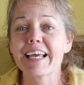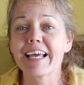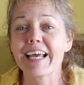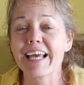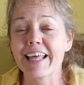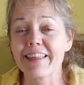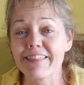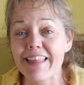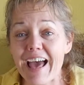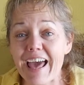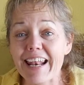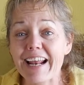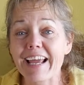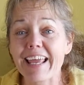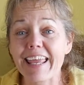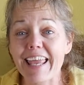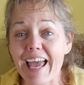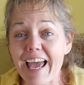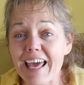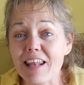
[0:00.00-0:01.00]
And that
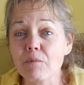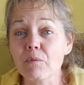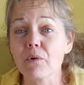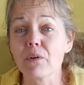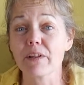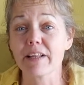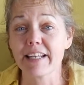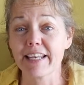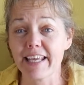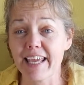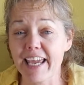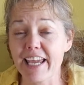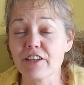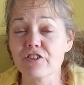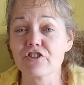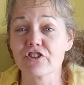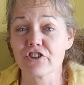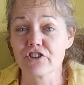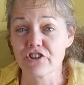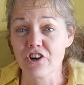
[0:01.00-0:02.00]
again will
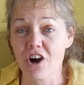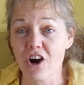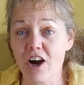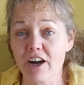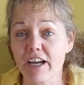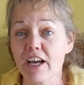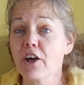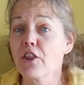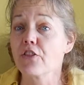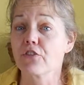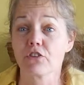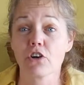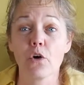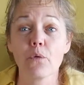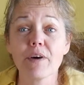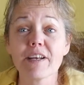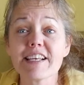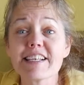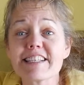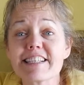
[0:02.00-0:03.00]
engage your dog. Throw
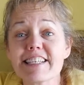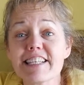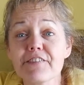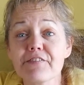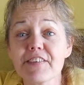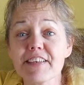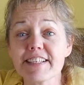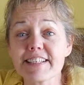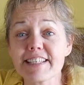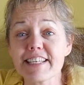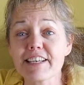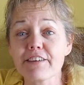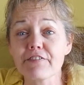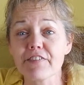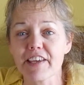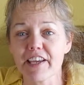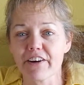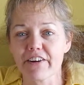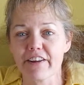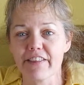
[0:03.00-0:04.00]
in a sniffy sniff
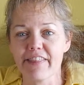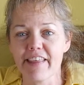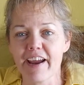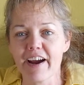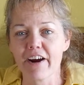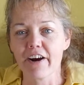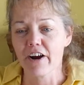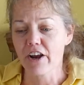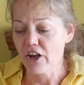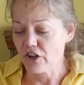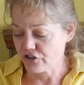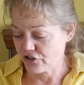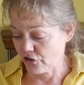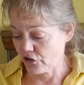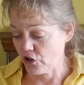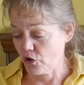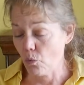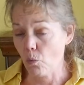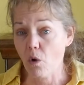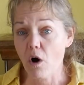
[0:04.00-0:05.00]
here and there. So
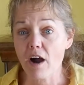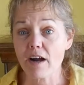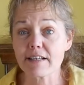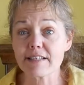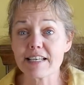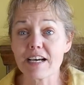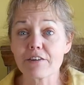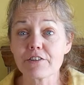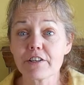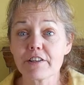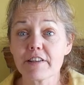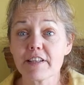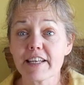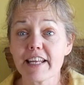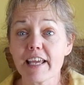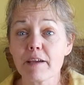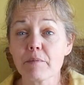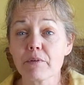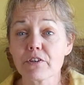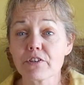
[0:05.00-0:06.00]
you walk down to the
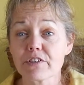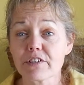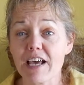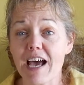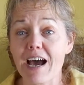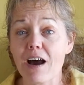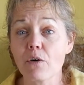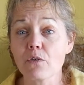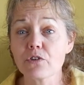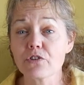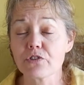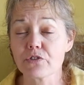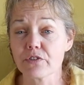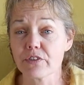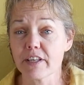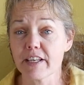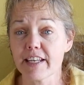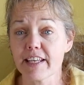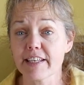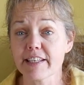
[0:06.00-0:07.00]
neighbor's house
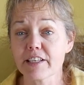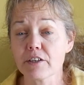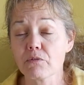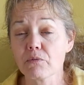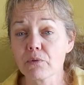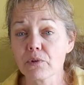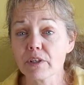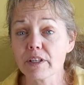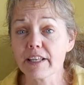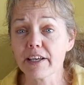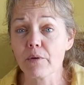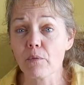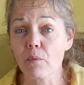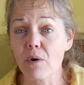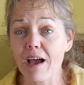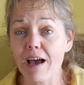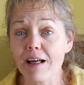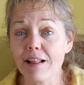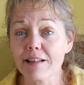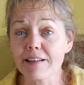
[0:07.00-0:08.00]
and he did really
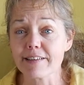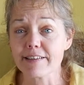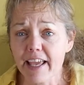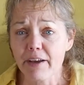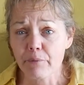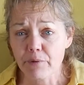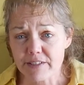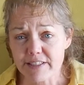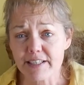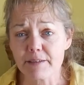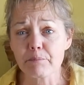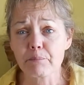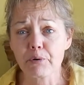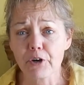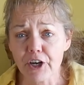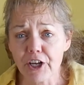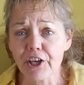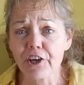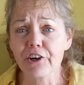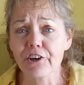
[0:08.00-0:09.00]
well and was in
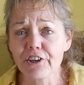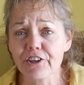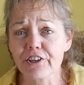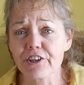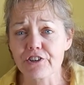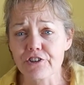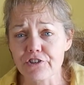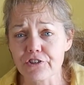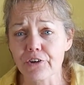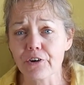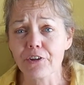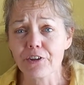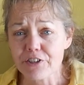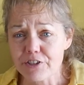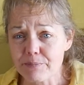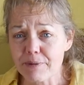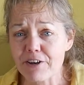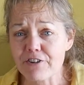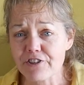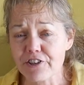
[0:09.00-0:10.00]
pretty good control,
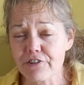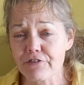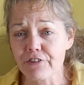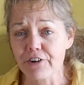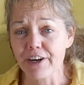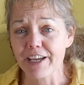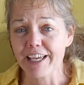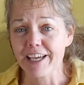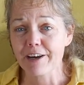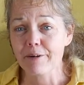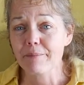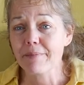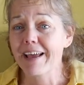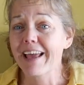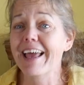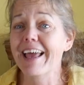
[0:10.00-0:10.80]
especially for him.